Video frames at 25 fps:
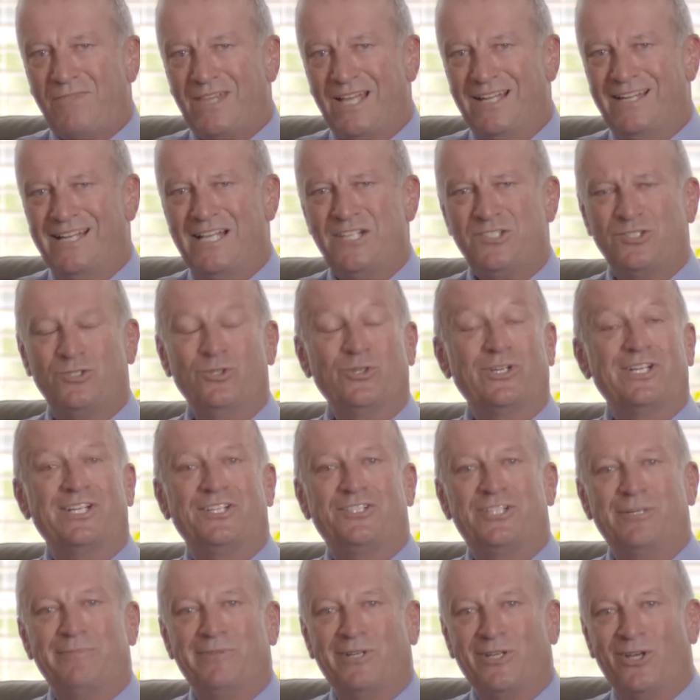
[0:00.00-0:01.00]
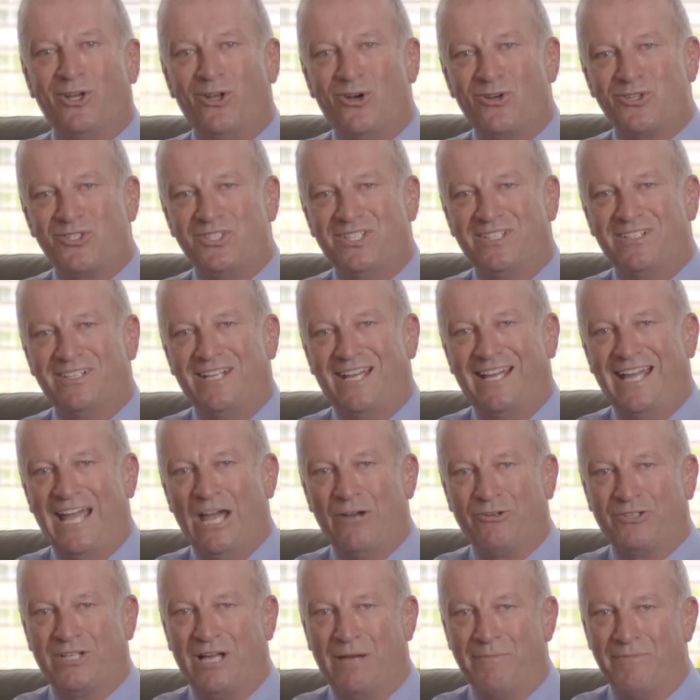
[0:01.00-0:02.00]
Let's look at a typical auction
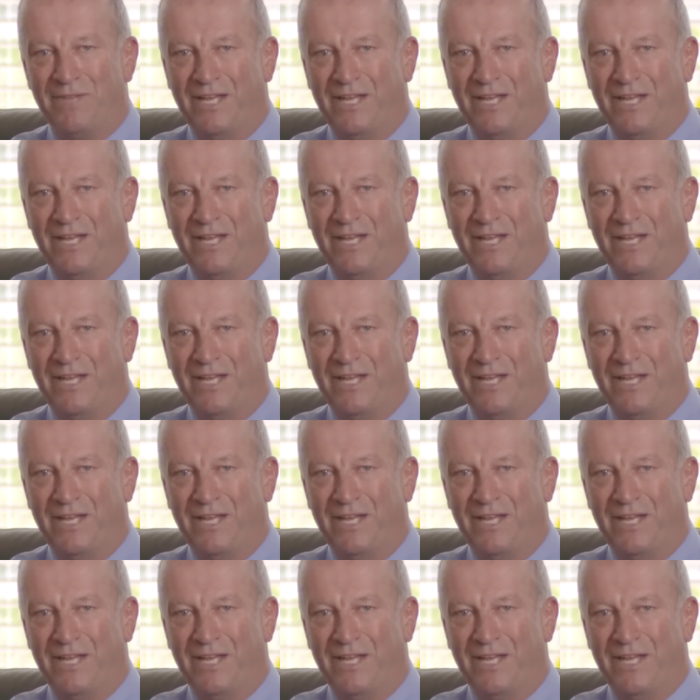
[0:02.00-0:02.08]
outcome